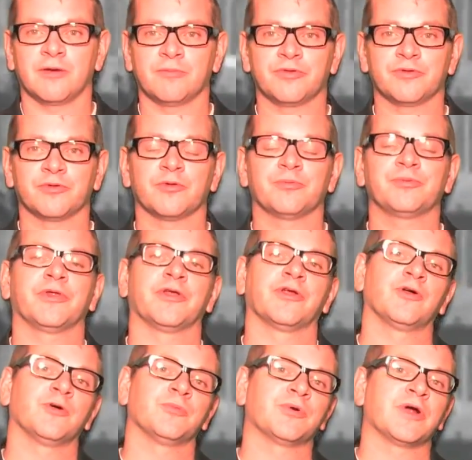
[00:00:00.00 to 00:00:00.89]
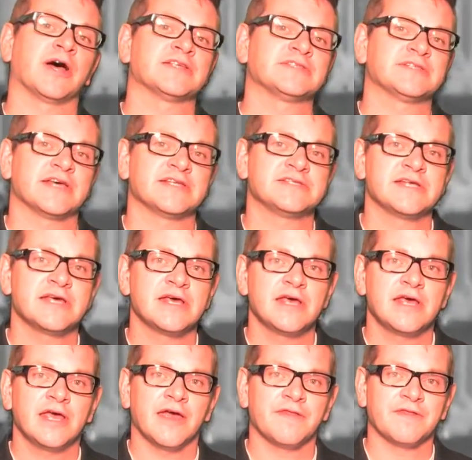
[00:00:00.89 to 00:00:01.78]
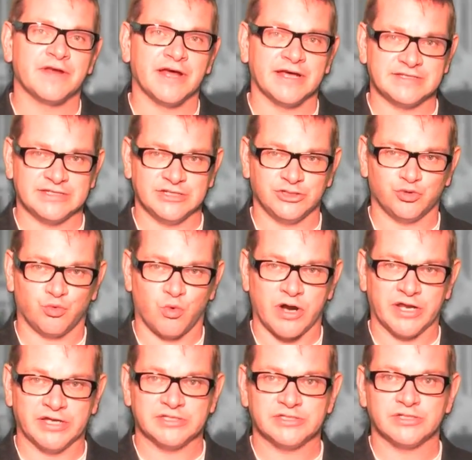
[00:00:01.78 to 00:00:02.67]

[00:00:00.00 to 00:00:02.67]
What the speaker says: through the political process in the 1920s.